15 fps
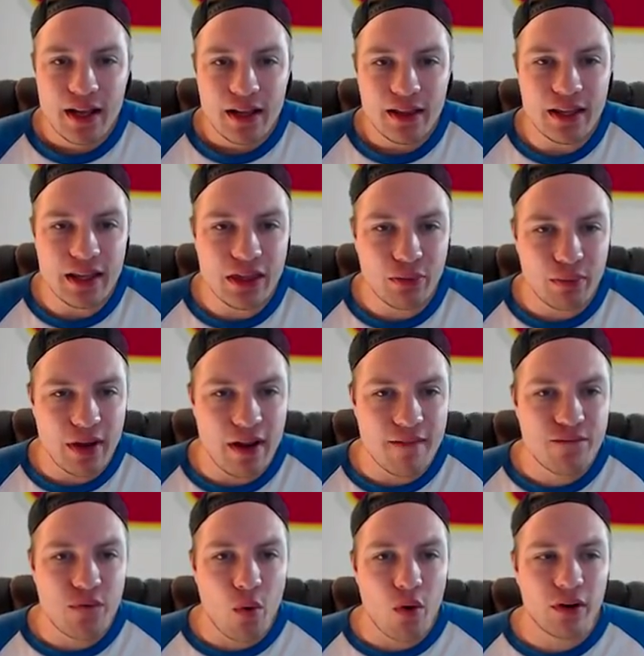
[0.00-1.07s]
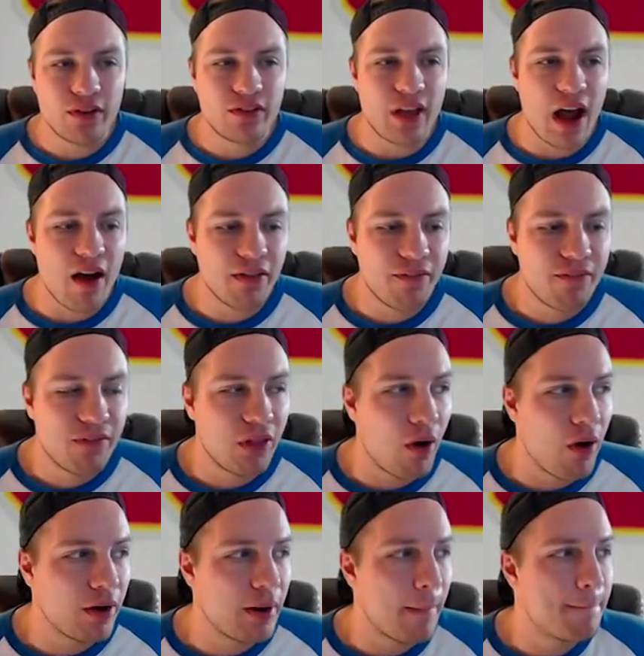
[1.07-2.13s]
the three and four South
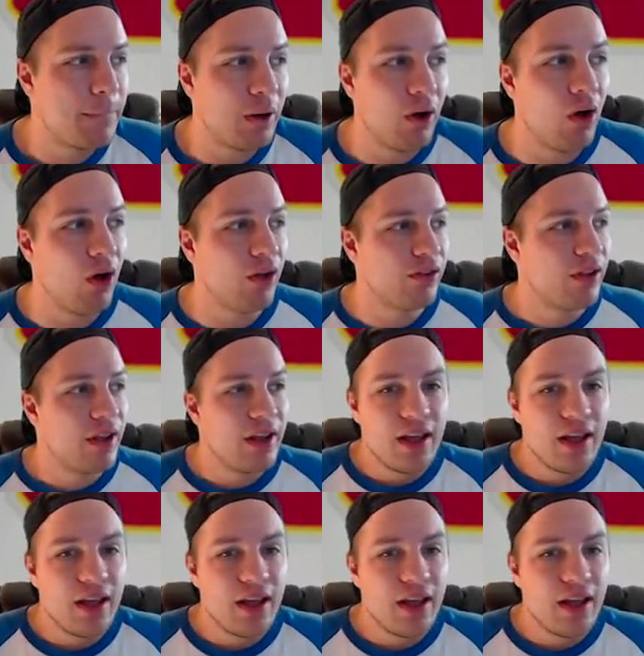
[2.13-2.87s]
Florida Bulls